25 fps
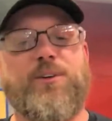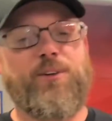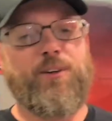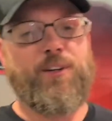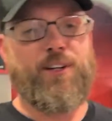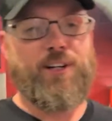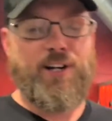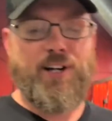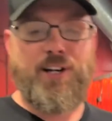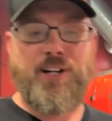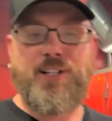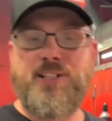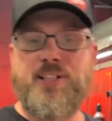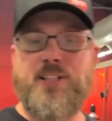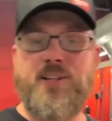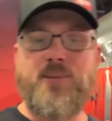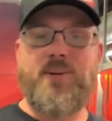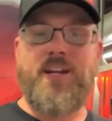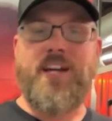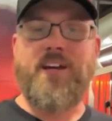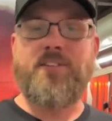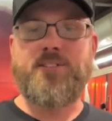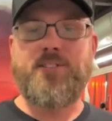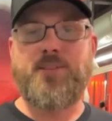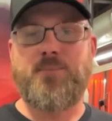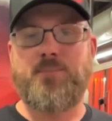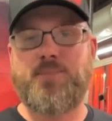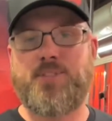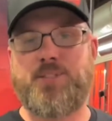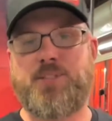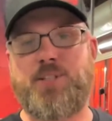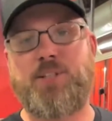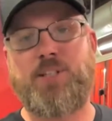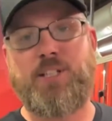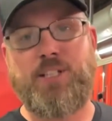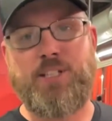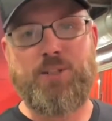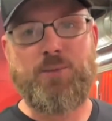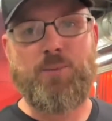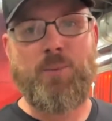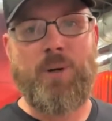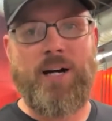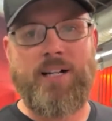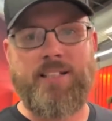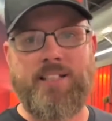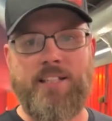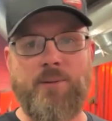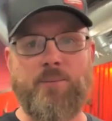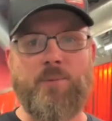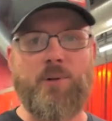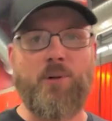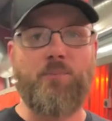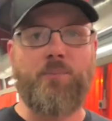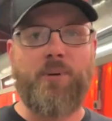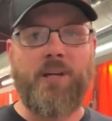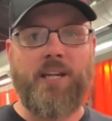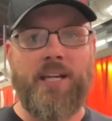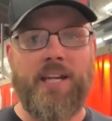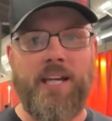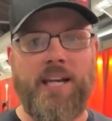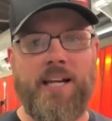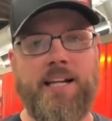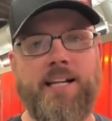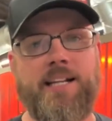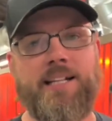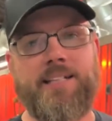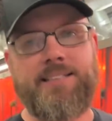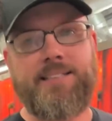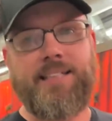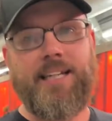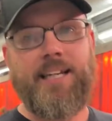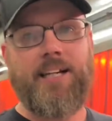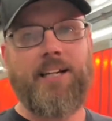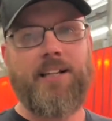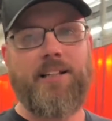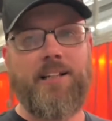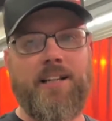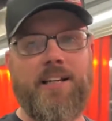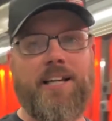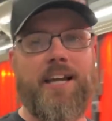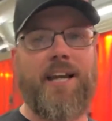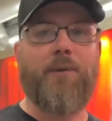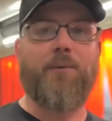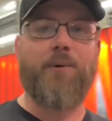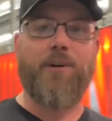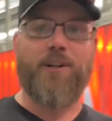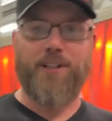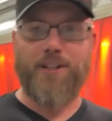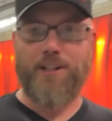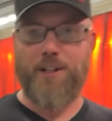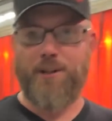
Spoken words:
Currently we have some students welding. We'll peek in and take a look at one of their